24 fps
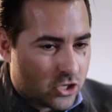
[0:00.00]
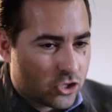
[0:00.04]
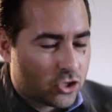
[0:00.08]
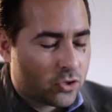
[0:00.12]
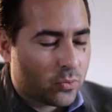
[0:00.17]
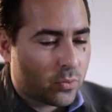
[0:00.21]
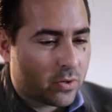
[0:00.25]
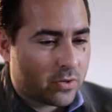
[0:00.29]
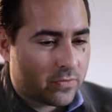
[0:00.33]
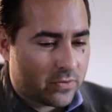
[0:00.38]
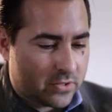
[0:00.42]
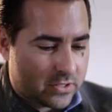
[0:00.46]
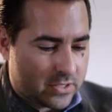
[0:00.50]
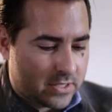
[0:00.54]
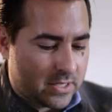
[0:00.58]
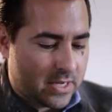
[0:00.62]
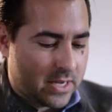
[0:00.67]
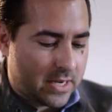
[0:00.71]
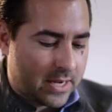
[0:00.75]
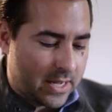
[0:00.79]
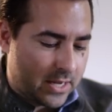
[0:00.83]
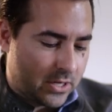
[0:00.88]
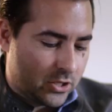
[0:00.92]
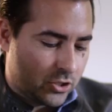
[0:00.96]
She worked for
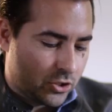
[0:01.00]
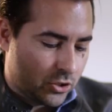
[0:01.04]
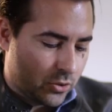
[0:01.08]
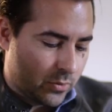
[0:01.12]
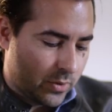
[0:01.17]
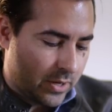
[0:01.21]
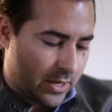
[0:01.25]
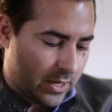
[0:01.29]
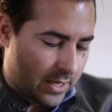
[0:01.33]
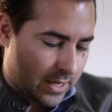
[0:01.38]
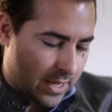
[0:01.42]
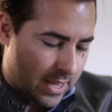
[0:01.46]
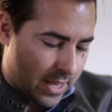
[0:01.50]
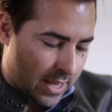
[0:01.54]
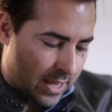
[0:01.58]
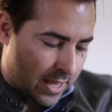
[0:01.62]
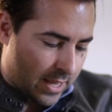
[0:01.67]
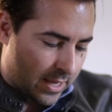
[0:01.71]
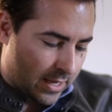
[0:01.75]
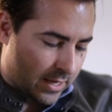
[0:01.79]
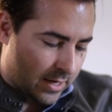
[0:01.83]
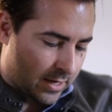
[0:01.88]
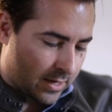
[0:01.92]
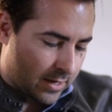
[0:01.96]
CNN doing
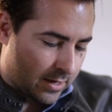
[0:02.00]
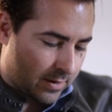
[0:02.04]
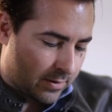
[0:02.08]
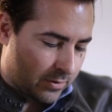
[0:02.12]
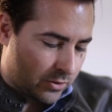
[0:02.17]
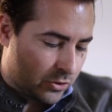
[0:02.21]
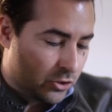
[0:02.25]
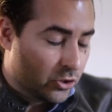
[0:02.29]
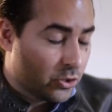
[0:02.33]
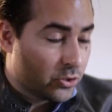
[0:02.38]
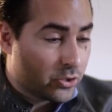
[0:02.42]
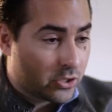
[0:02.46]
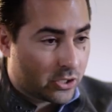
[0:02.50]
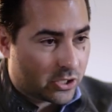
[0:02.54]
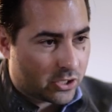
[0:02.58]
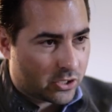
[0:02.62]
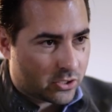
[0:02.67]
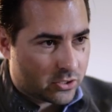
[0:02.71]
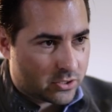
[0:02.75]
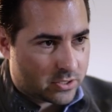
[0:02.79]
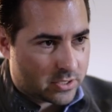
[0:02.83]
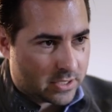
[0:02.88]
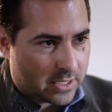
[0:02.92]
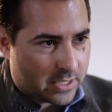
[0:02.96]
a New
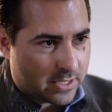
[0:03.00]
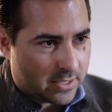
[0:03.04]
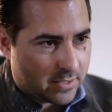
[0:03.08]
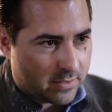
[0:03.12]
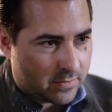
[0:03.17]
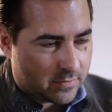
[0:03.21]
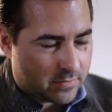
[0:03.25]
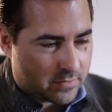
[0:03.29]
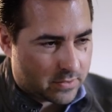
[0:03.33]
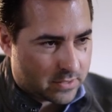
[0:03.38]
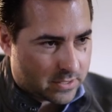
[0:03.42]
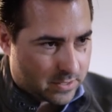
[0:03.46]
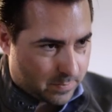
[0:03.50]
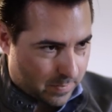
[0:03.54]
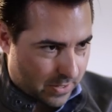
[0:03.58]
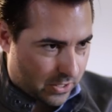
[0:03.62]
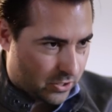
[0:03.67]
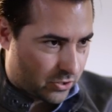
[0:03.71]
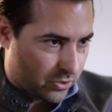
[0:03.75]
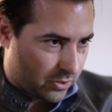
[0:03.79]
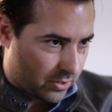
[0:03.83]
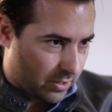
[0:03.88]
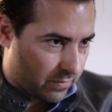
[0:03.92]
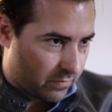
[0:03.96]
Year's Eve
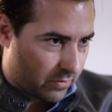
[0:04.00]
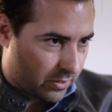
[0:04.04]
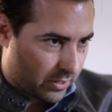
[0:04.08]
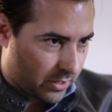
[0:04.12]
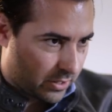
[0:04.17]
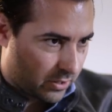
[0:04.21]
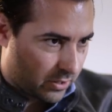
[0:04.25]
special every